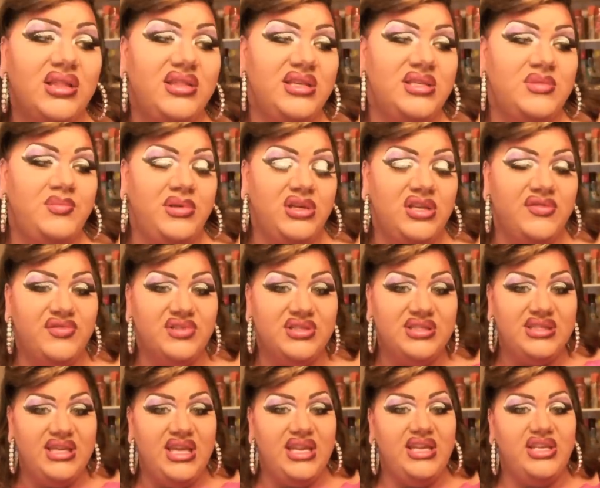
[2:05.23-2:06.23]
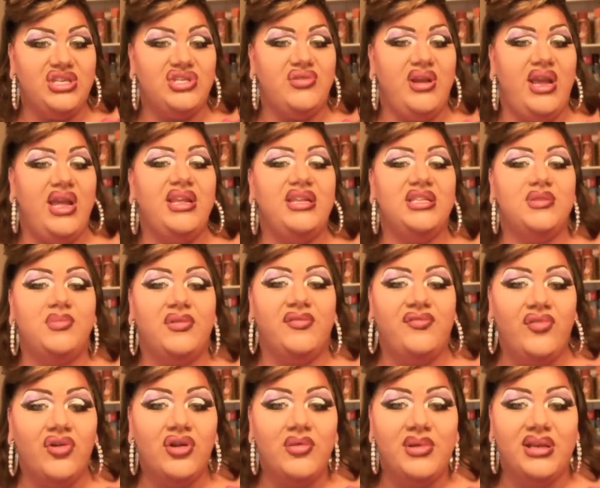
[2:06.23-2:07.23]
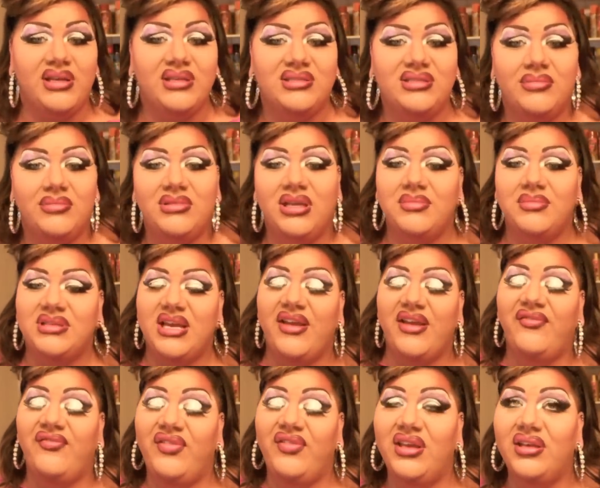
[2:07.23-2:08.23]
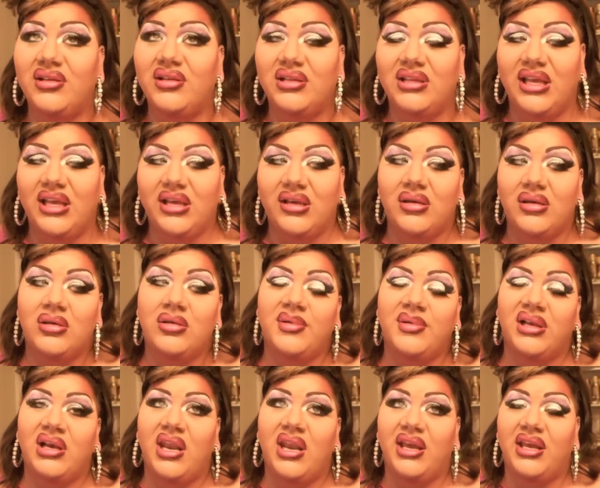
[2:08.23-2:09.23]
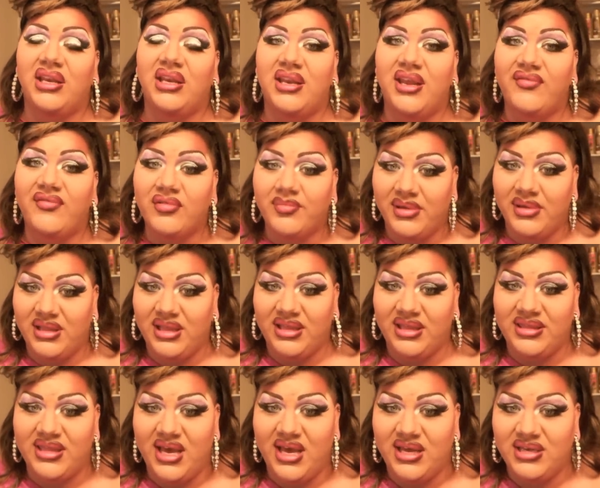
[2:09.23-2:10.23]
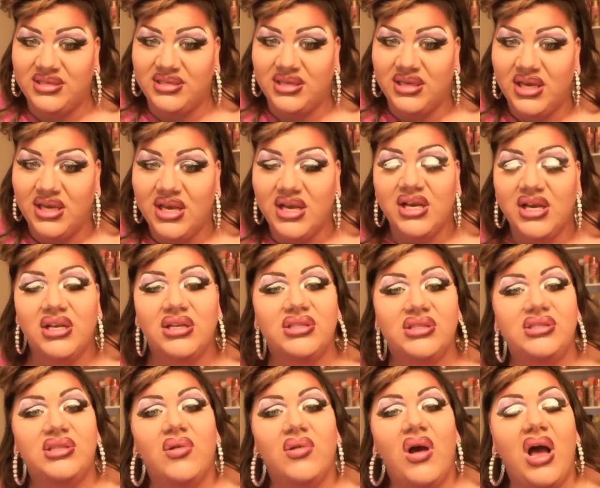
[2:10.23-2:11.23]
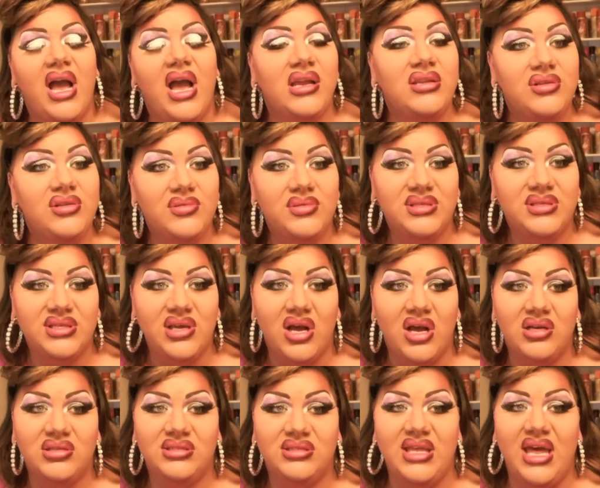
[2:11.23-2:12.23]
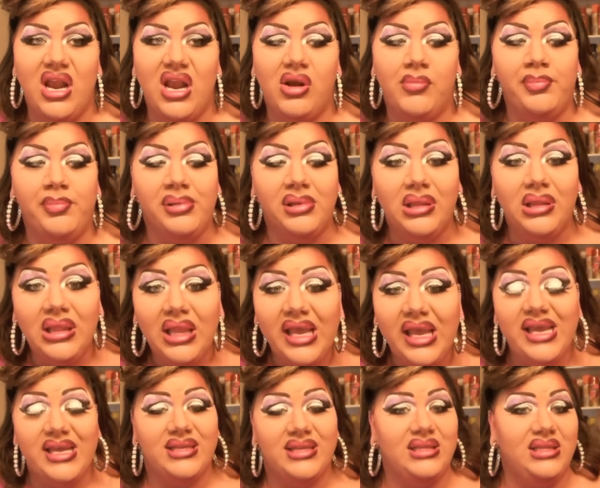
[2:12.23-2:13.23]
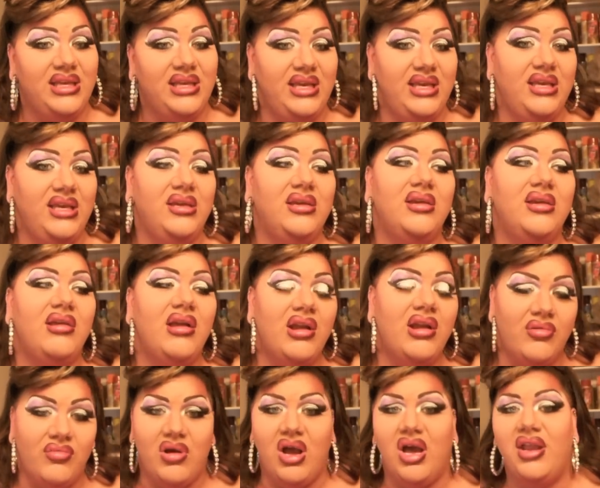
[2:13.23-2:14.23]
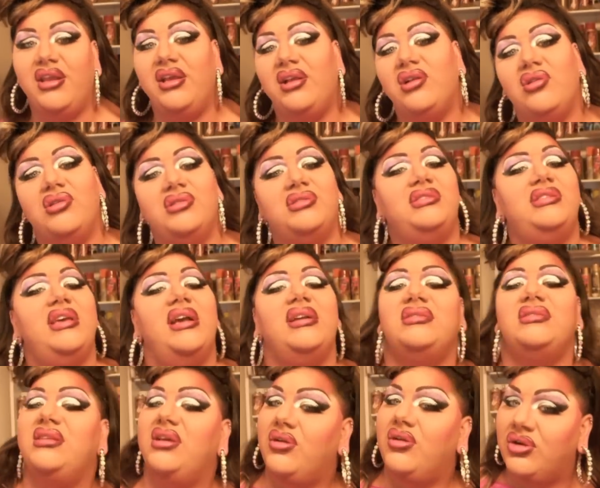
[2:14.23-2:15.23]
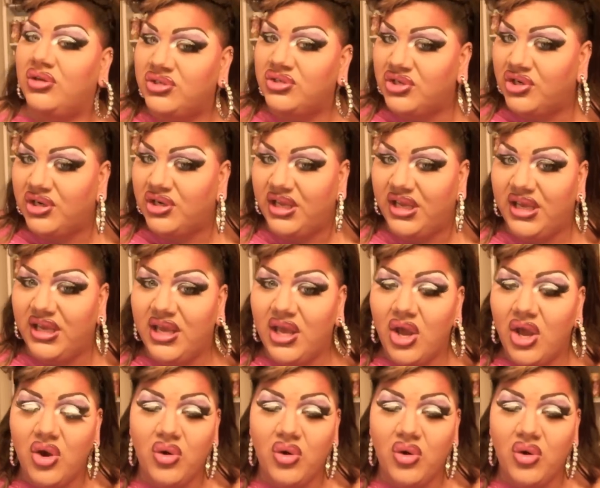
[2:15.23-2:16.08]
at these beautiful skinny trannies performing, sometimes I feel like, oh my god, I can never be like that. So I do songs that are blatantly erotic or sexy or dirty,